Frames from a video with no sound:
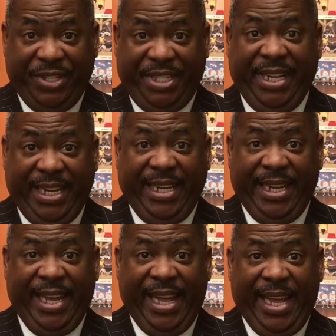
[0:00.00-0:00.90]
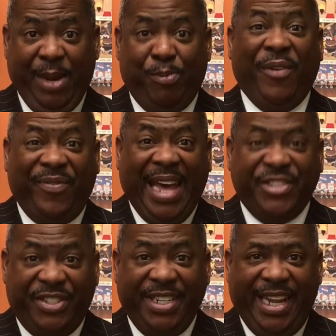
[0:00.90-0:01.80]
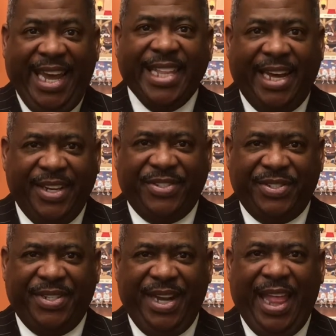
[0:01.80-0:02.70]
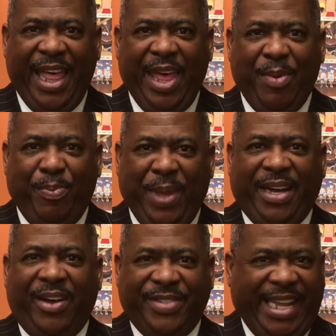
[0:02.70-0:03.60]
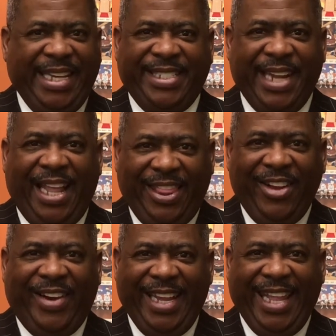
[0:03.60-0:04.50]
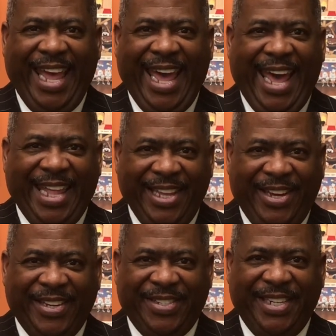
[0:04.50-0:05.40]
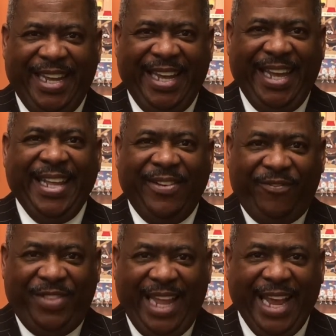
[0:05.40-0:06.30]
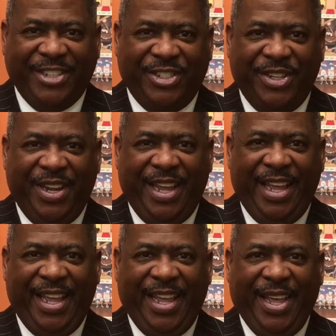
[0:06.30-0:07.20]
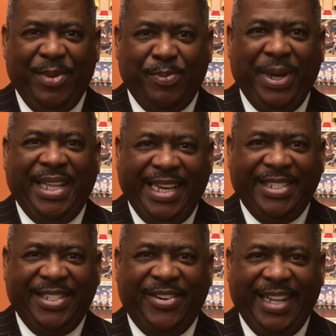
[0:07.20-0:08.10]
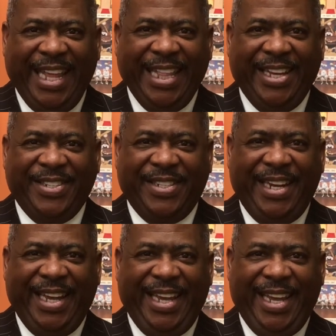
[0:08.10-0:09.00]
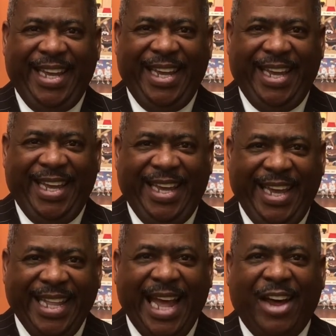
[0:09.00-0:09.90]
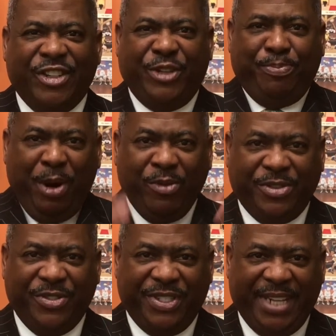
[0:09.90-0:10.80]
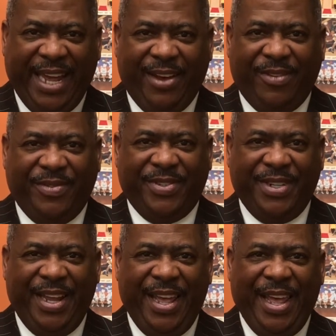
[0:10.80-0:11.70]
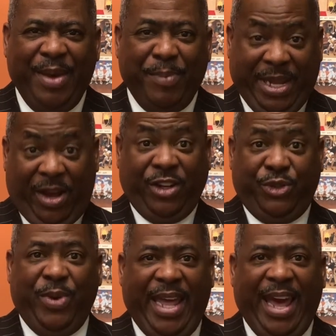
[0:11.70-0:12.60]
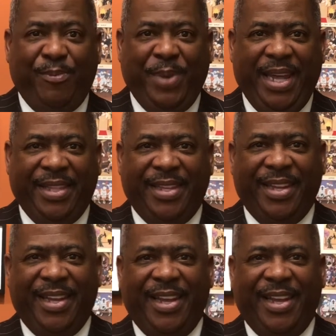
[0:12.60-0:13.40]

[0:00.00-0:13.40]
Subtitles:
see perfection in us because he's not looking at us in the flesh, but he's looking at us in our spiritual selves because we have been